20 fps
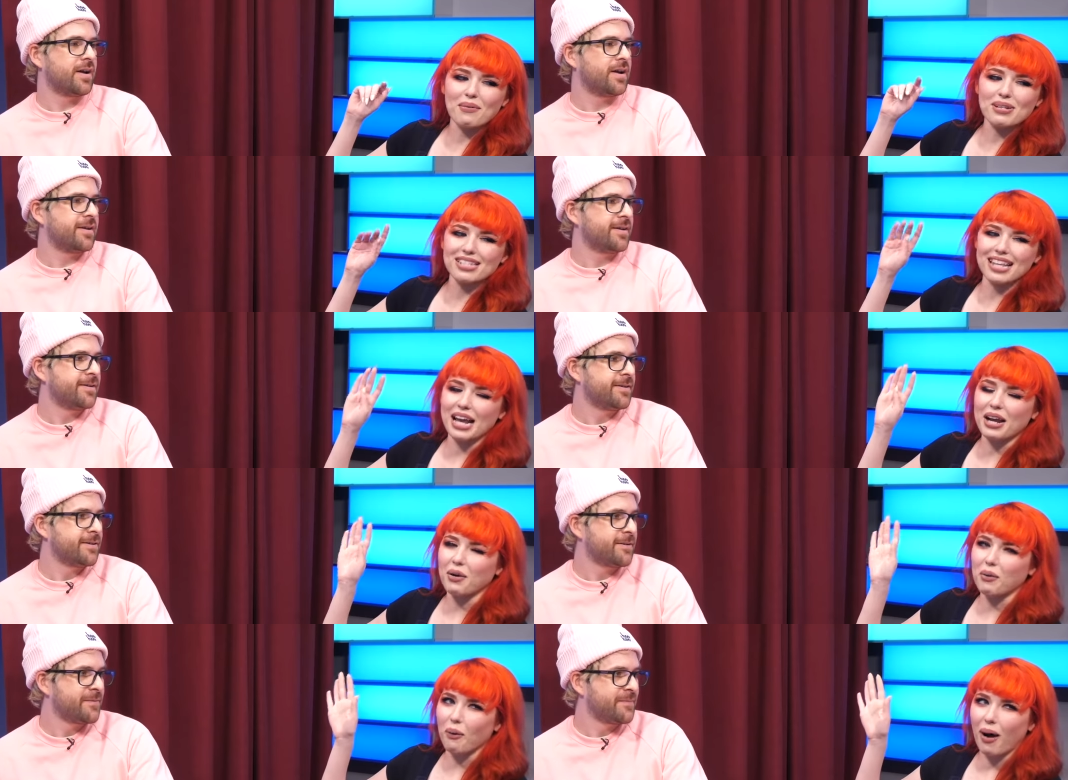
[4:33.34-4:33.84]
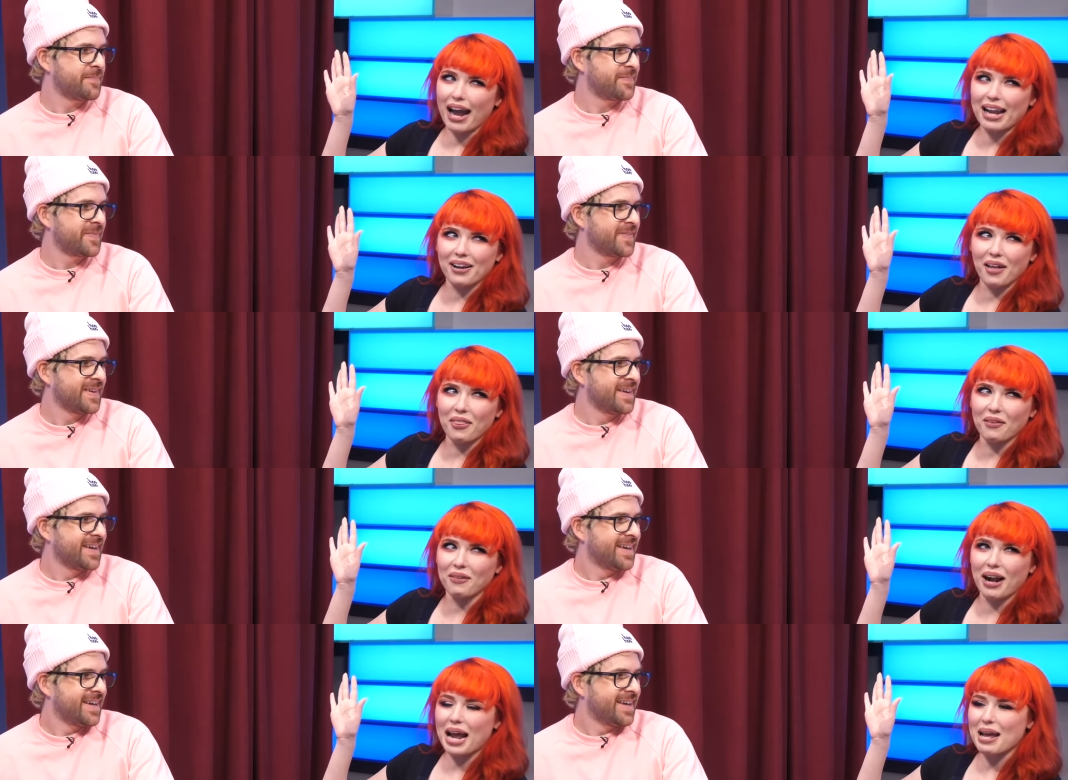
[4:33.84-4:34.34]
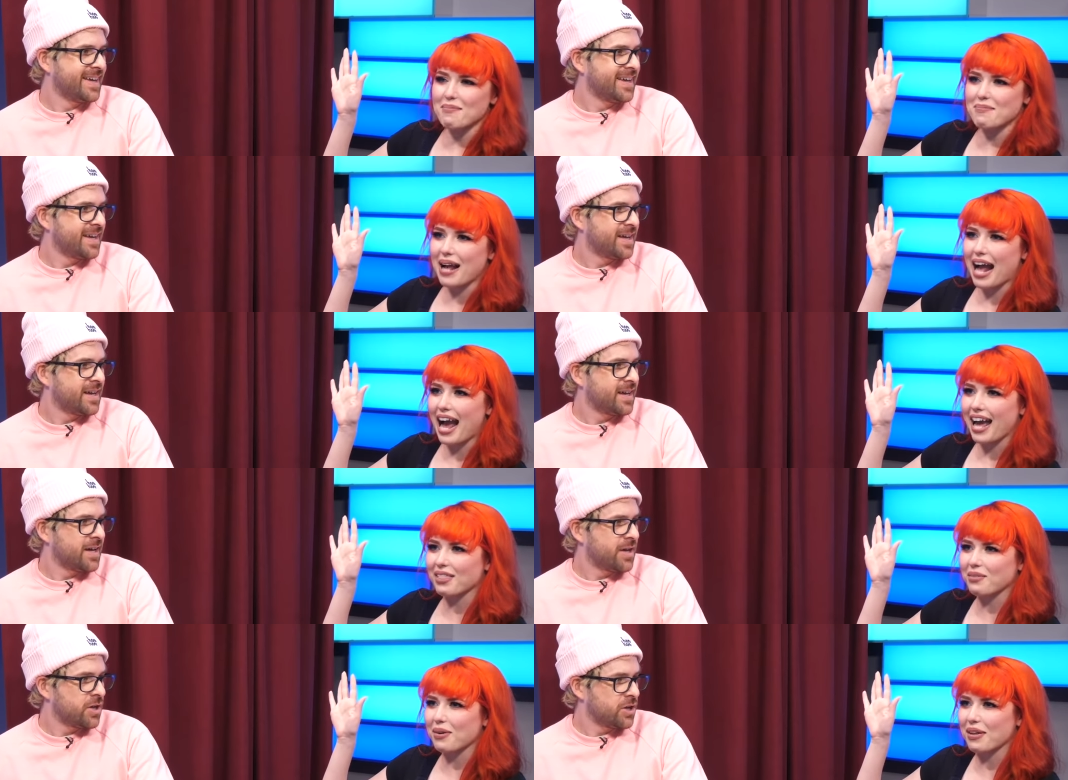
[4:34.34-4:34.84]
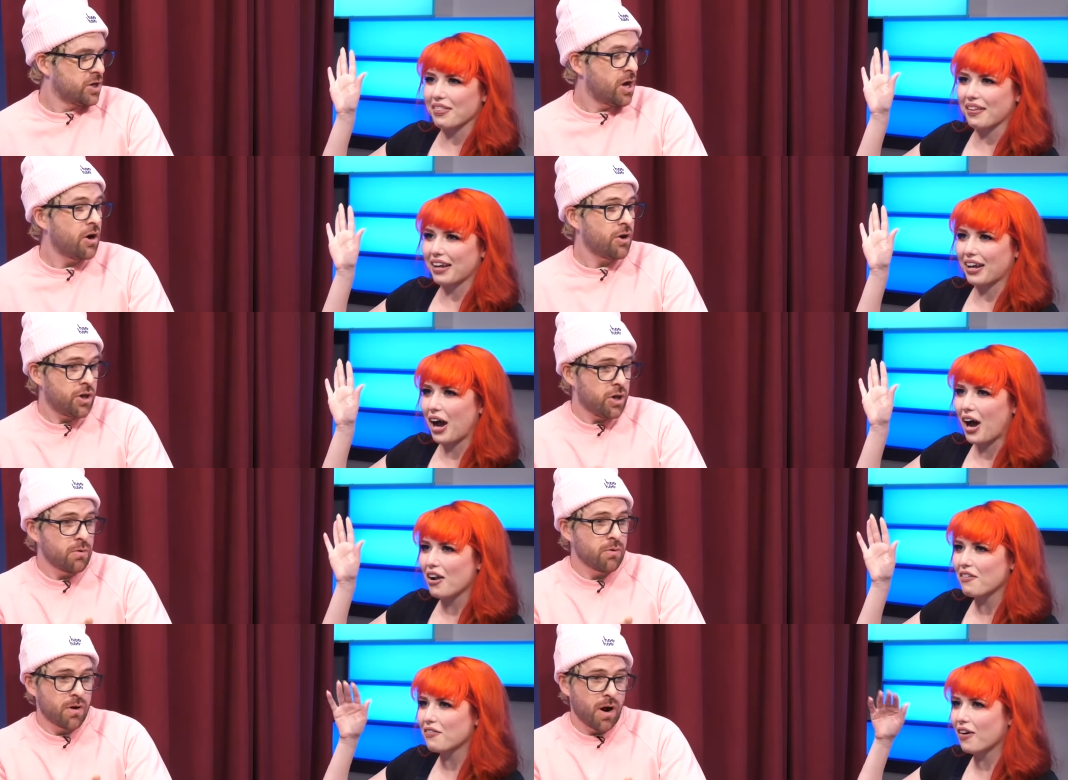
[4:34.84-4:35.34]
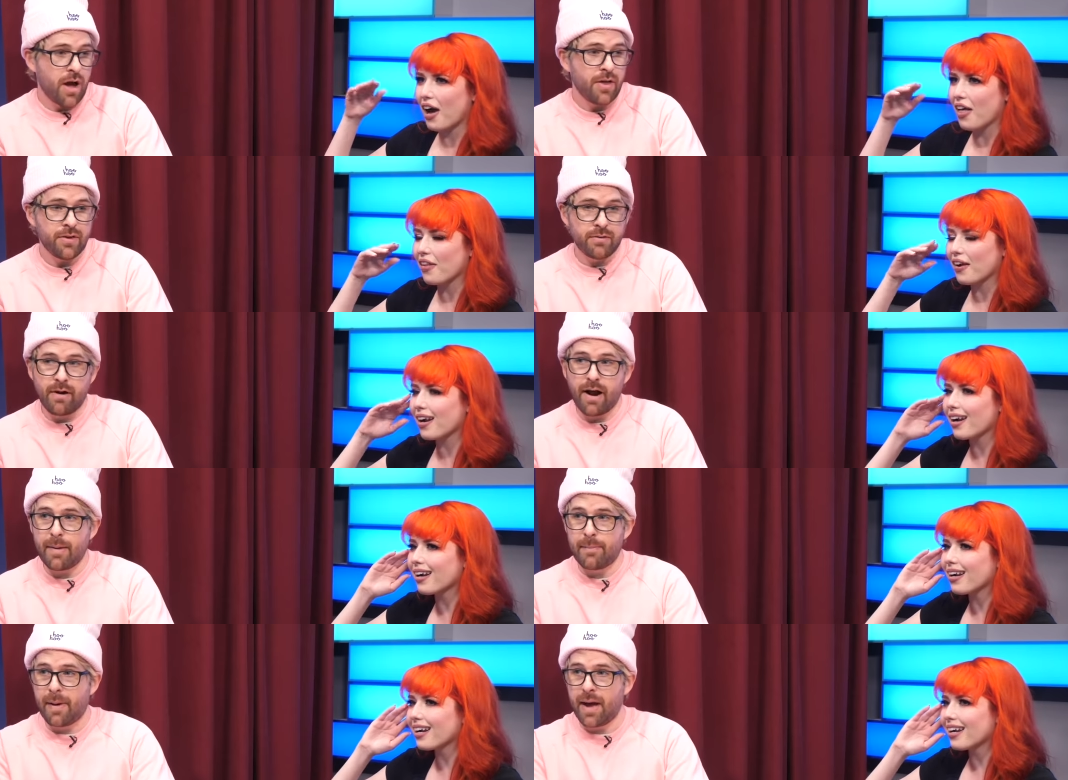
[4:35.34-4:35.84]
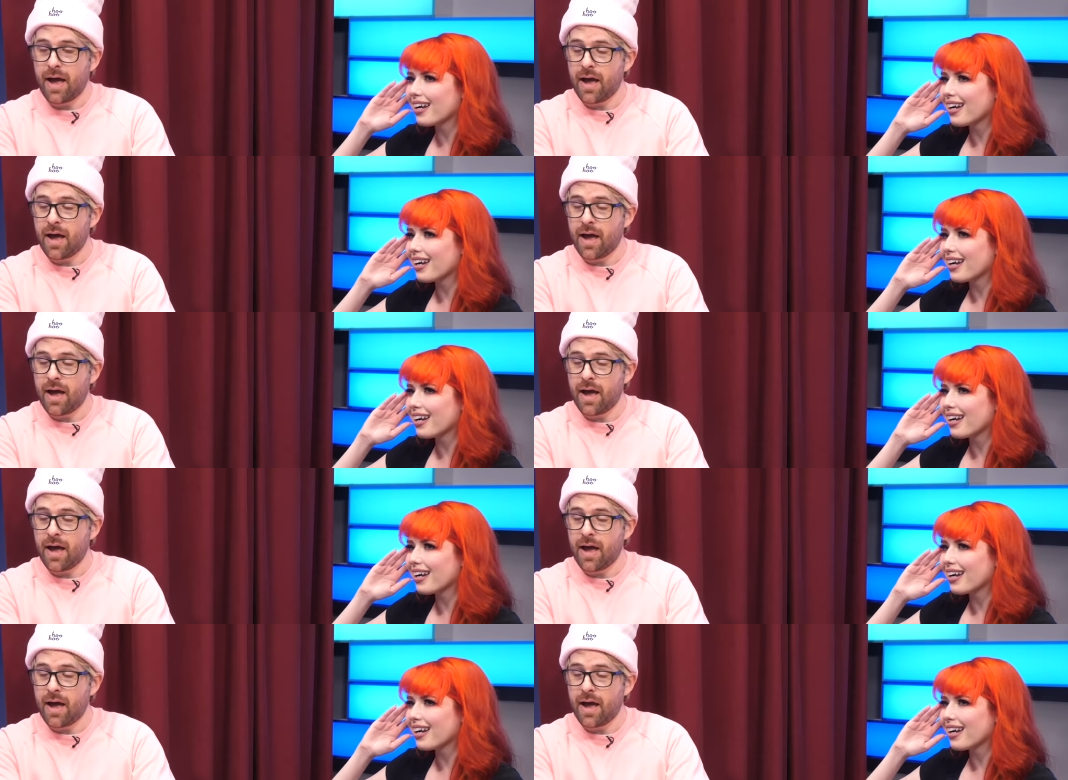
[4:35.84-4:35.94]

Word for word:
Speaker 1: I was like quite on the right path. No, Godfather.